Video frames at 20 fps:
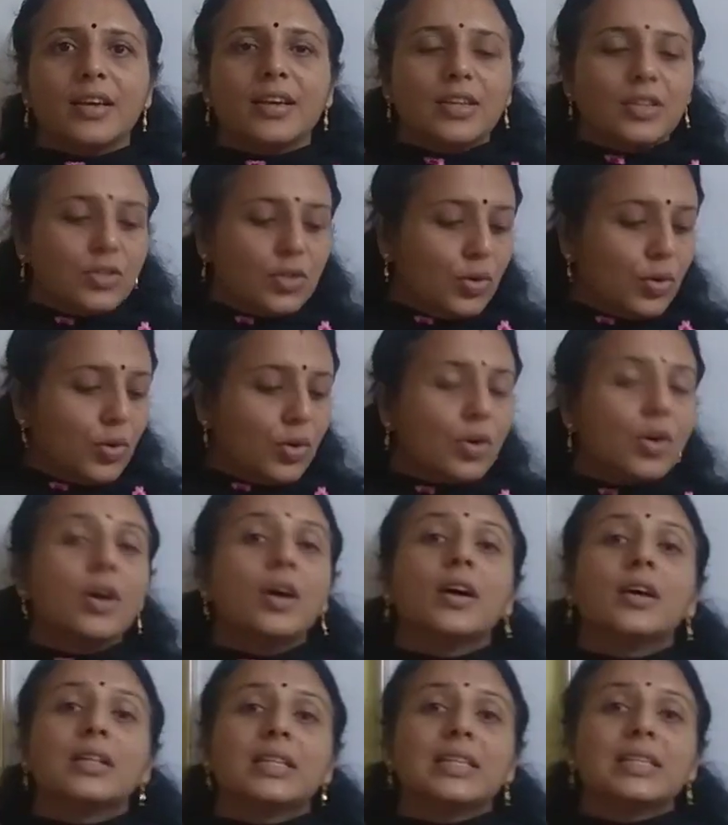So
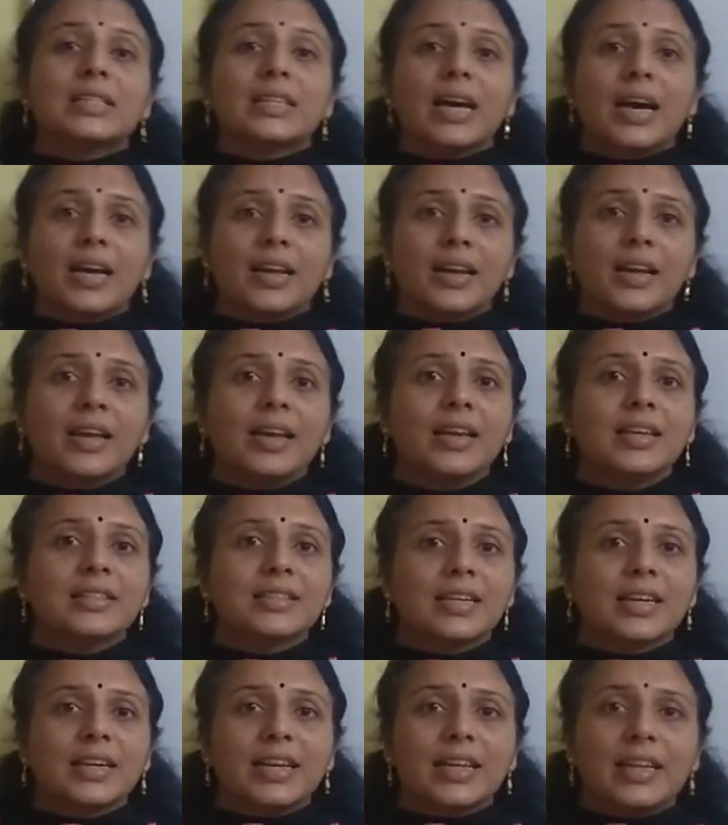this array
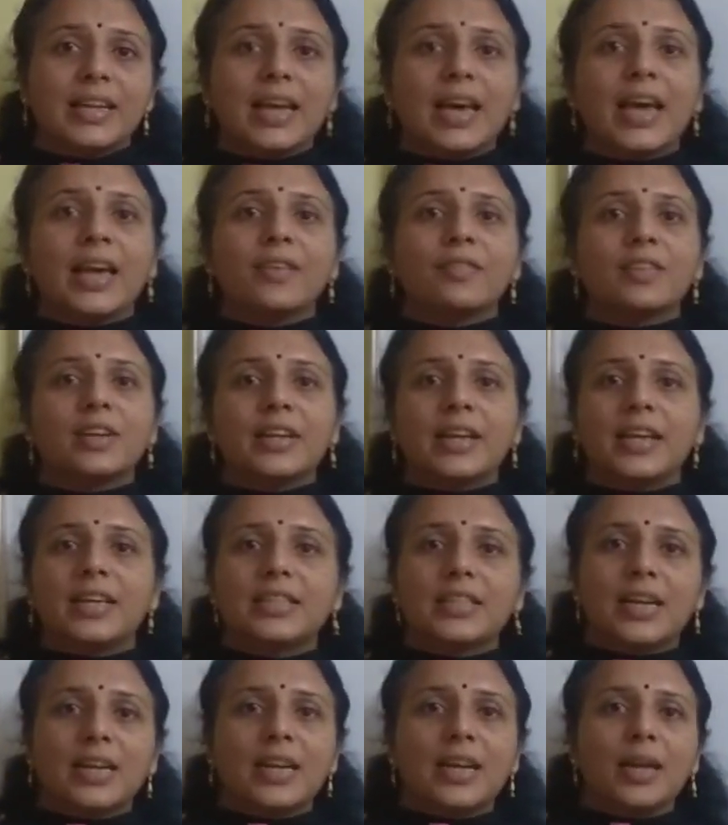is a derived
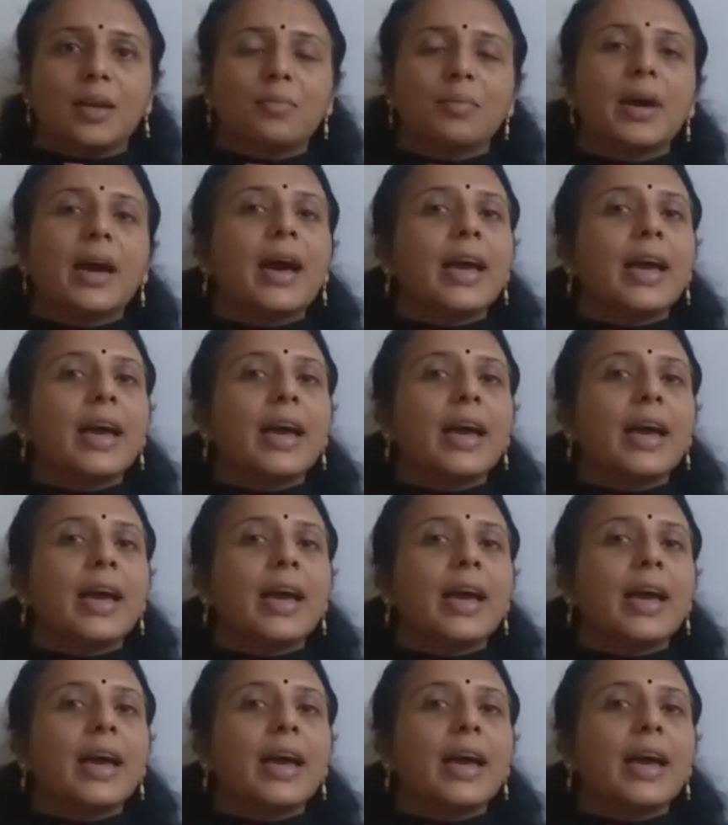data type.